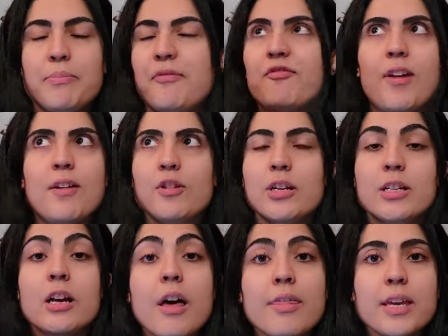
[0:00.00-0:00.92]
favorite
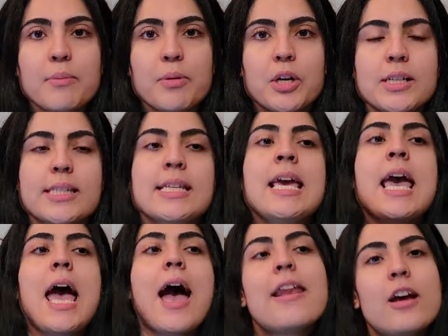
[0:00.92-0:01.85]
Gothic books,
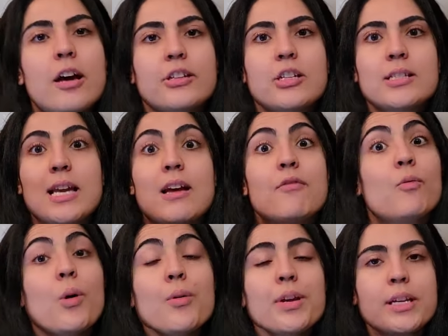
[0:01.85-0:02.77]
and others had
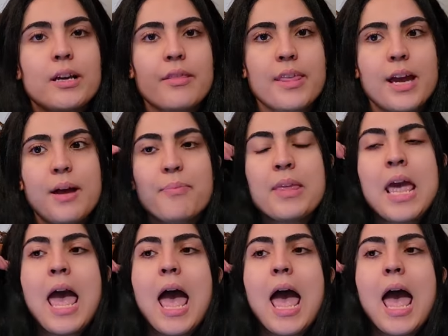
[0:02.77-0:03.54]
voted on them.